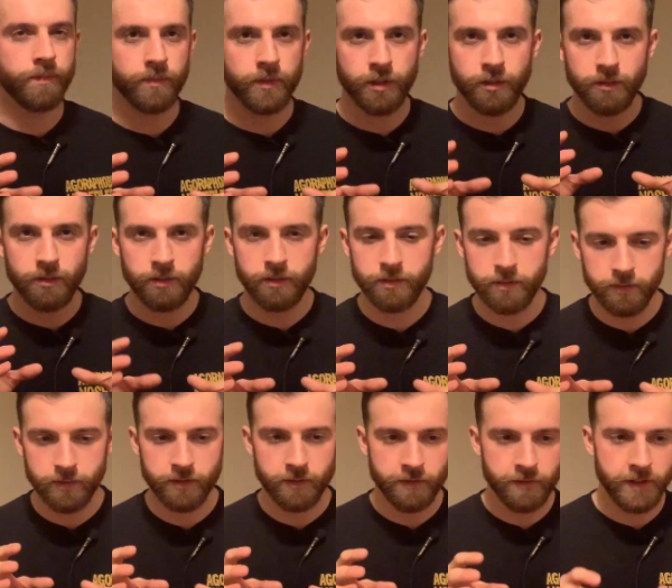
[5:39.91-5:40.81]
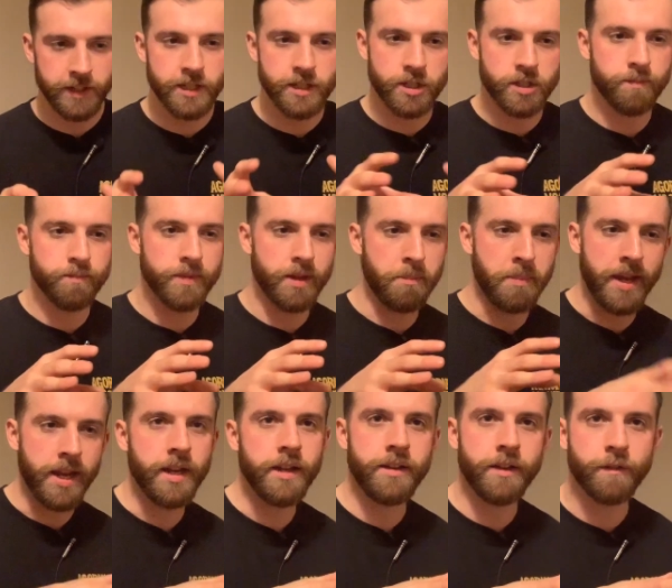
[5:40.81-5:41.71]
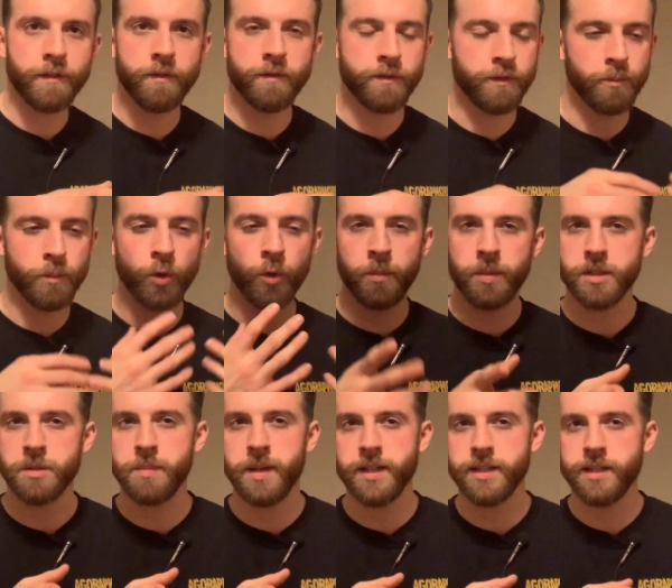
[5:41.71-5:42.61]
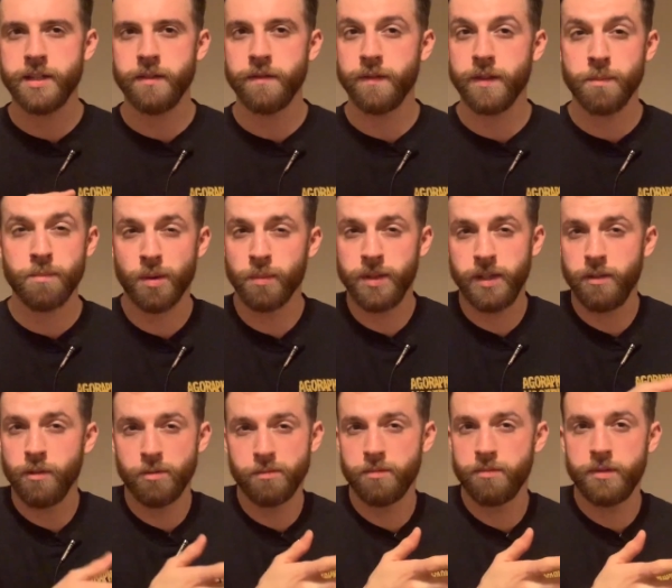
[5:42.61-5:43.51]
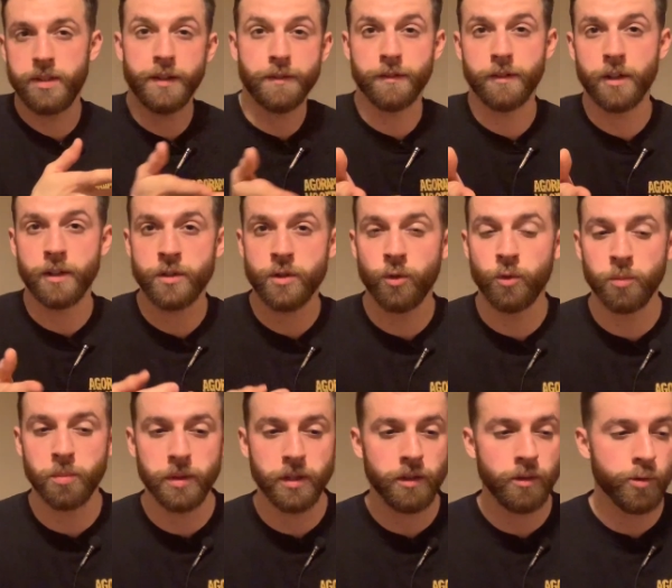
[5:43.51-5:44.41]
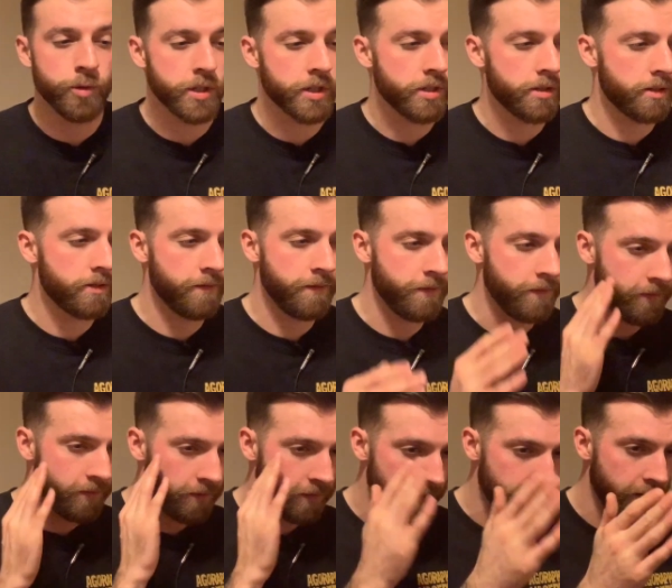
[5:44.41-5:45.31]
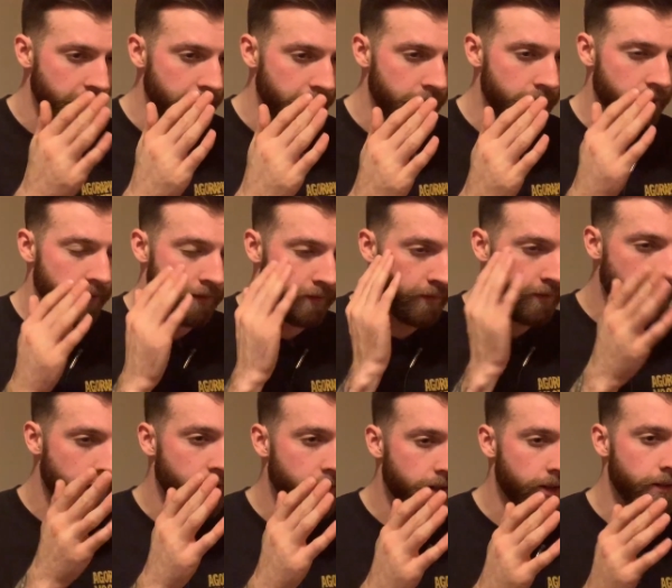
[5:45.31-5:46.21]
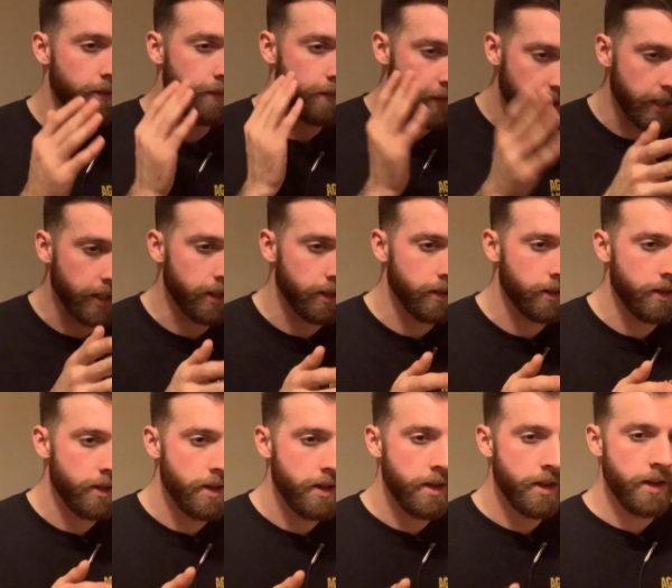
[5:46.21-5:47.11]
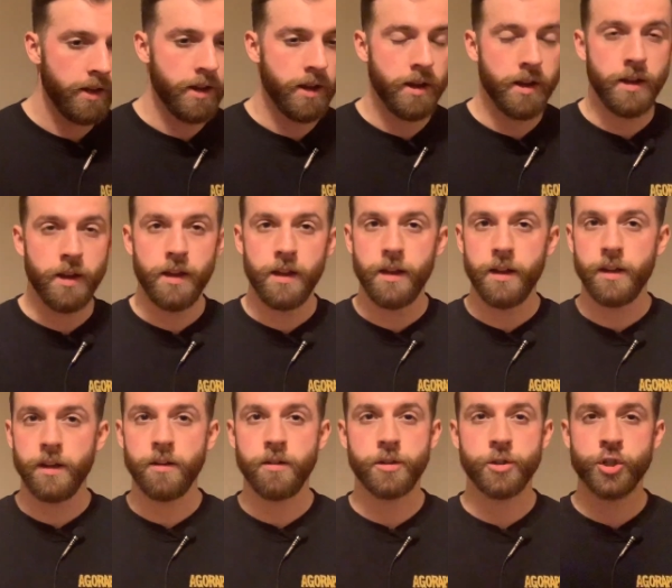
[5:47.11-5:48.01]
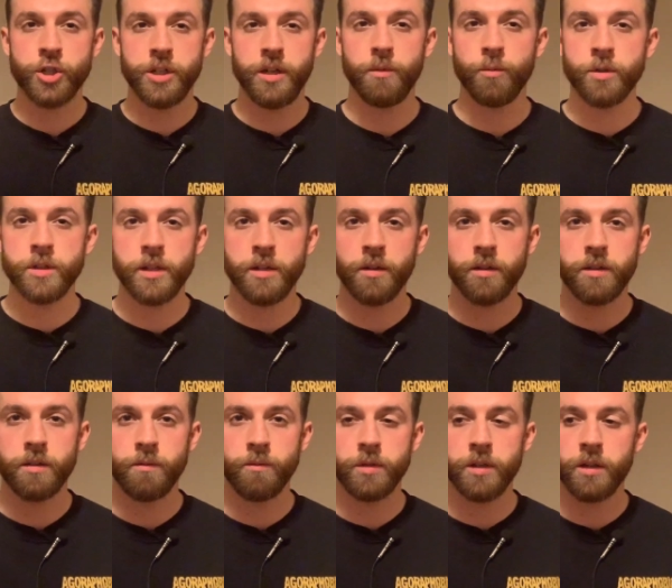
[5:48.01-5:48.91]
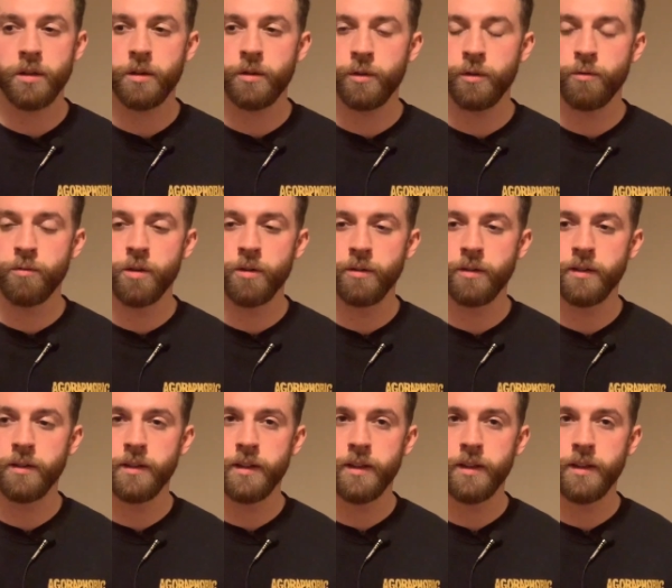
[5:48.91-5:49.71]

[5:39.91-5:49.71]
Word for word: You, things appear different from your perspective. They're probably not different at all, but you just think and think and think. You're like, shit, what did I what did I do wrong?